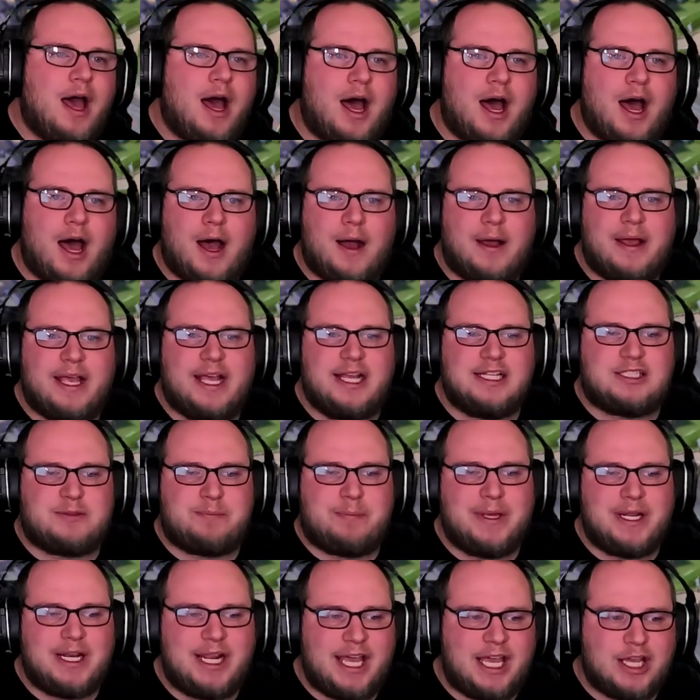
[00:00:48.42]
It's
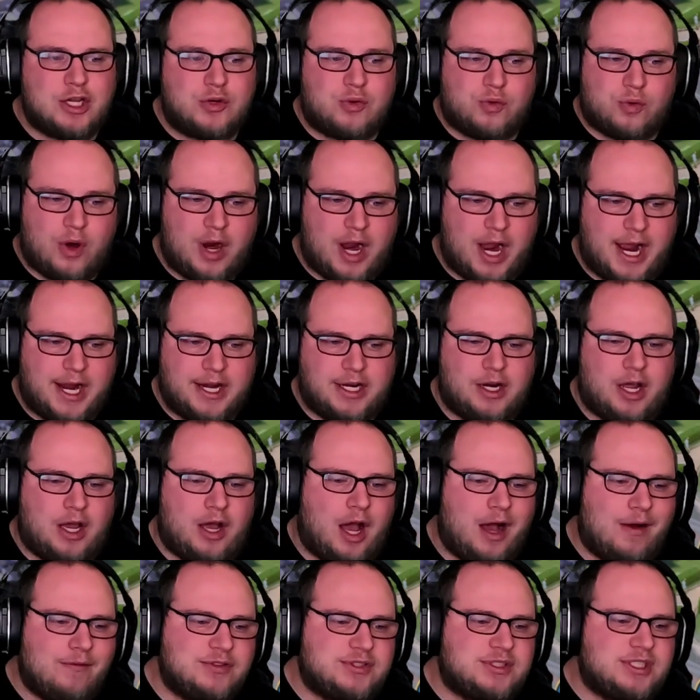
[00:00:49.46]
been a grind.
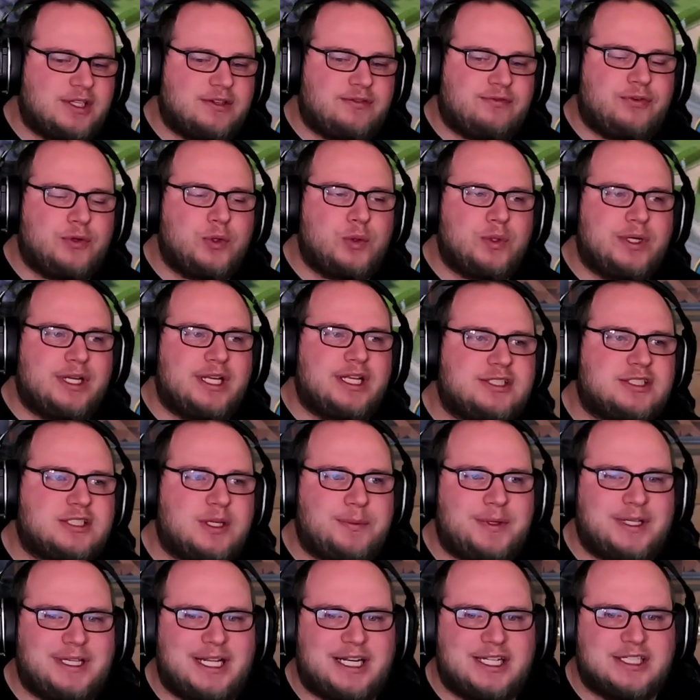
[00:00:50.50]
Obviously, food
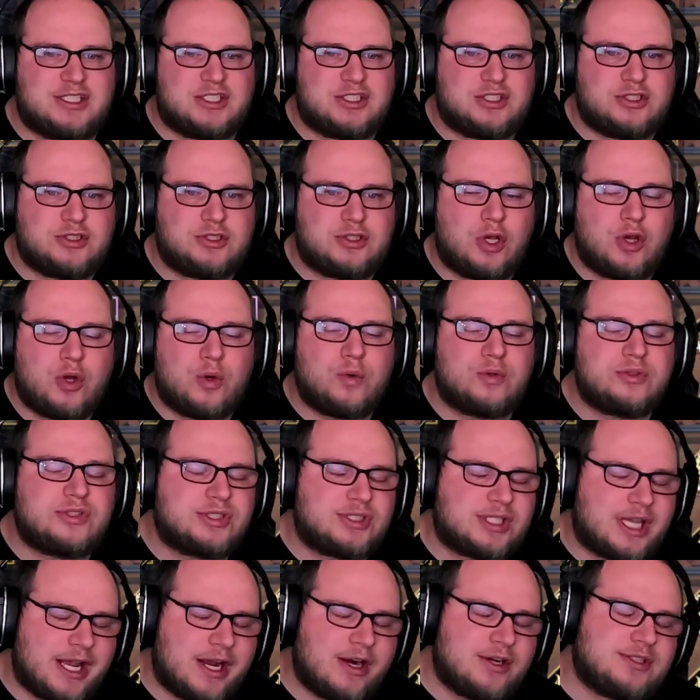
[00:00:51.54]
something that is so
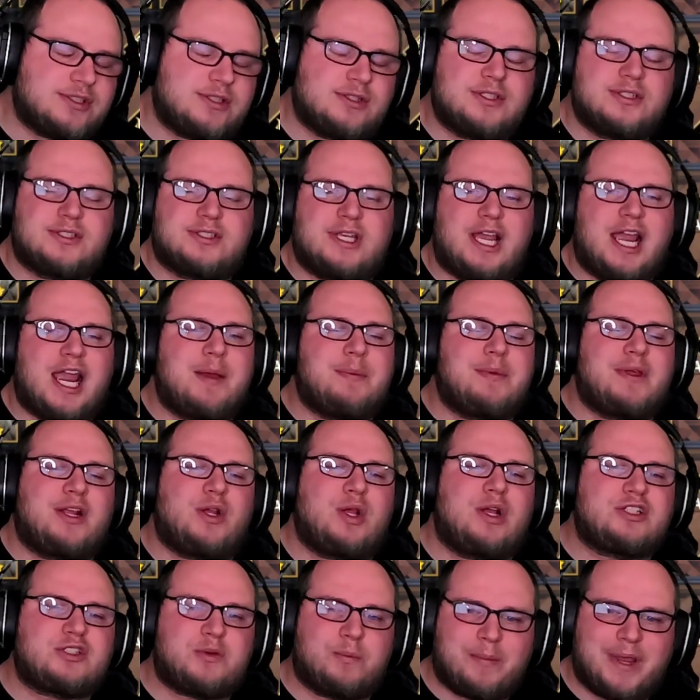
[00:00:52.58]
scarce in this game that you
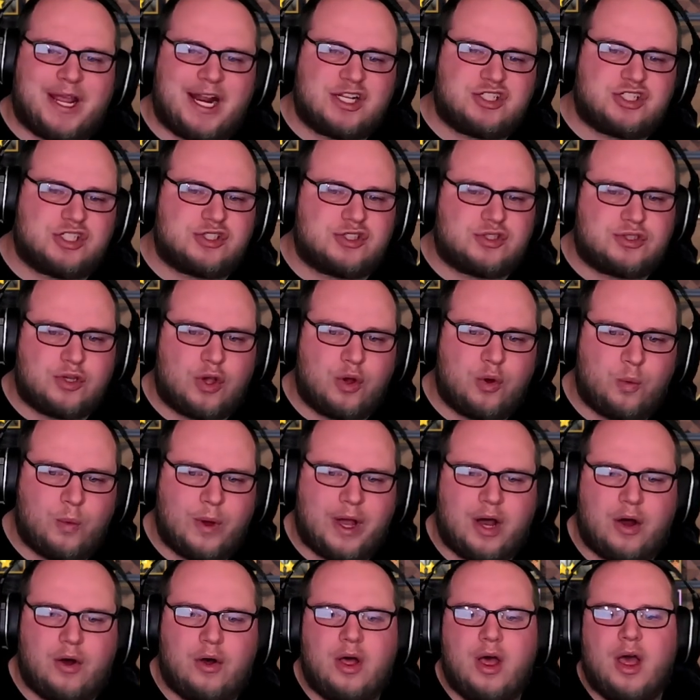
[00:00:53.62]
have to manage it so
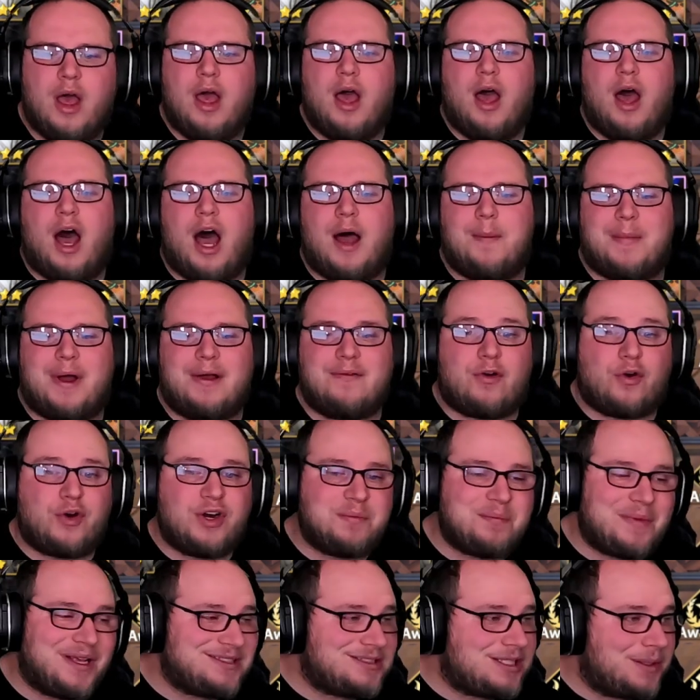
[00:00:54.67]
well. I've
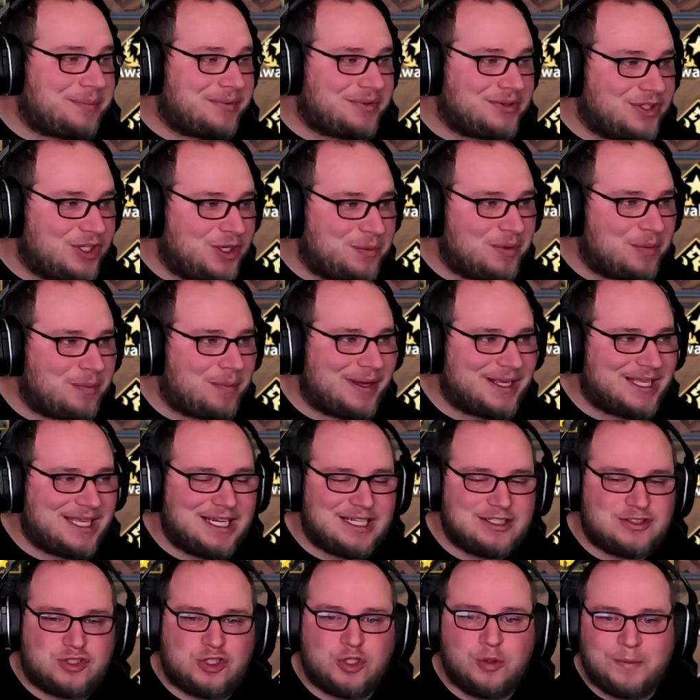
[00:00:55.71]
already messed up a little bit by
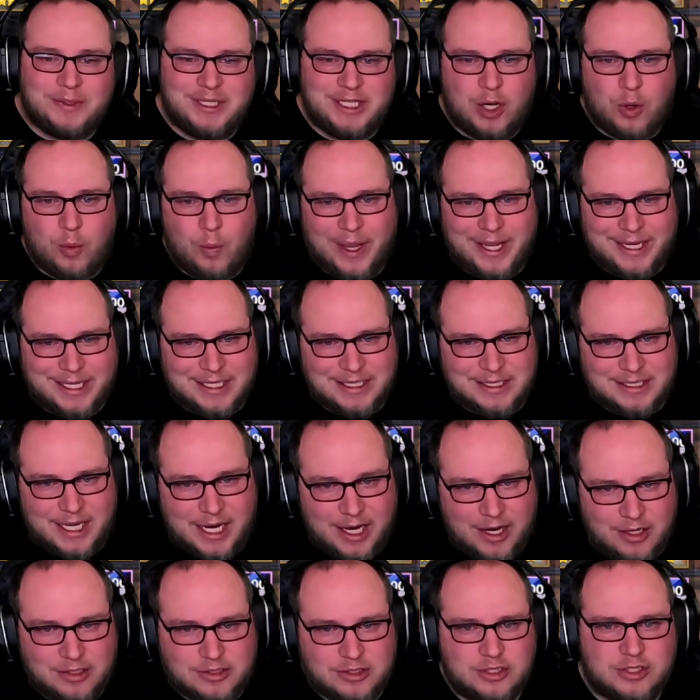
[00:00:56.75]
getting too many awakened
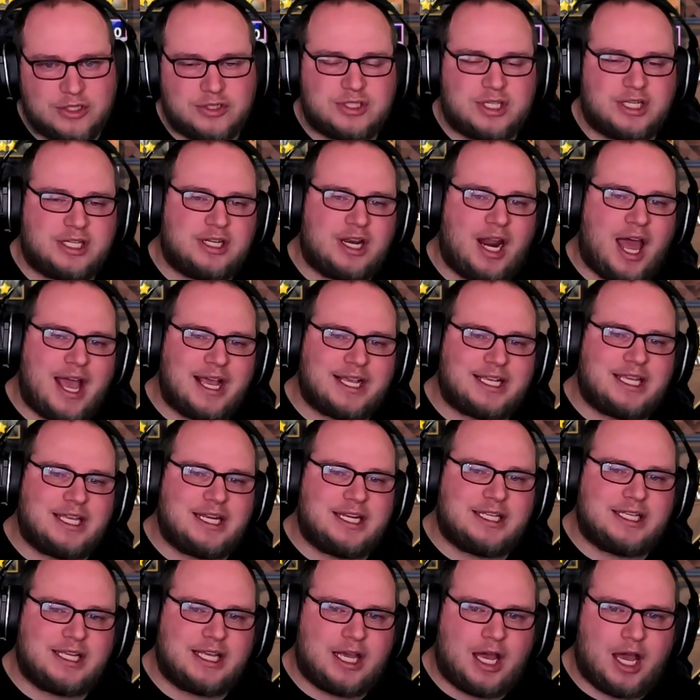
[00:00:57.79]
characters and not
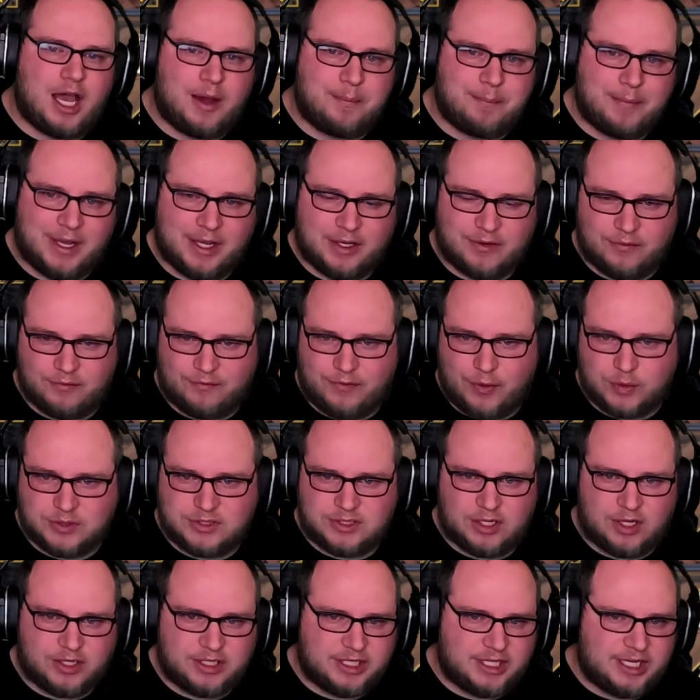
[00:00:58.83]
getting
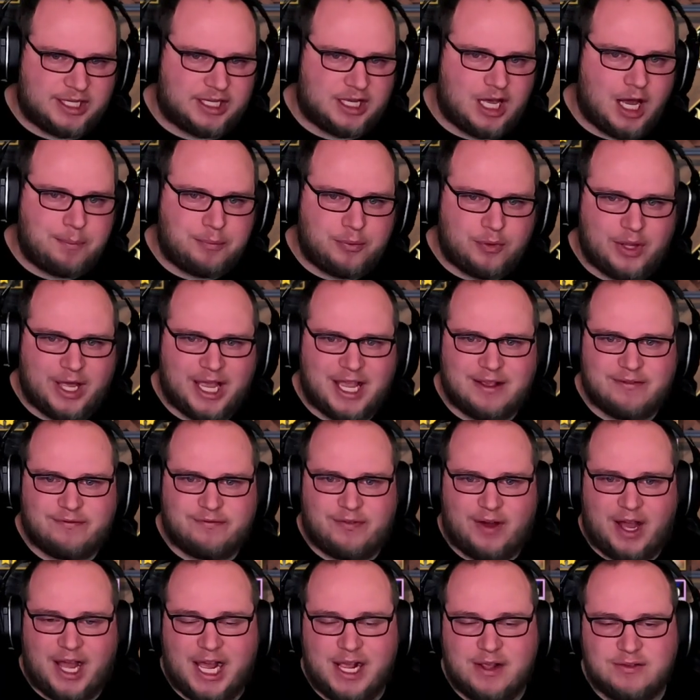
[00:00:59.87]
focusing on getting a couple of
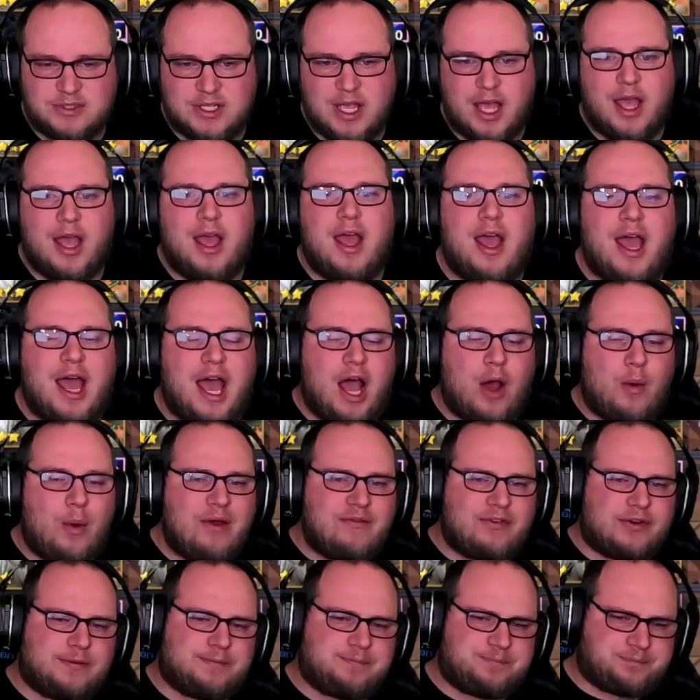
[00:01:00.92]
A5s.
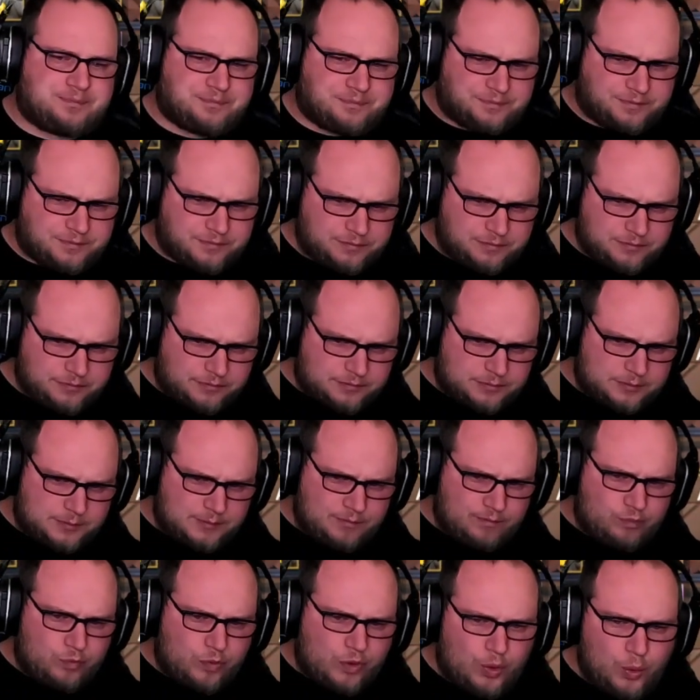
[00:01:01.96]
However,
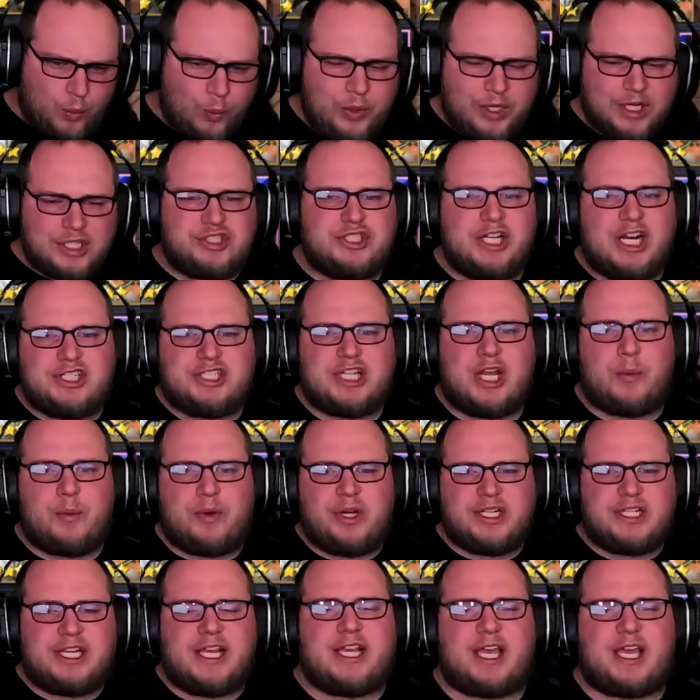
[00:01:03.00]
we're going to change that. We're going to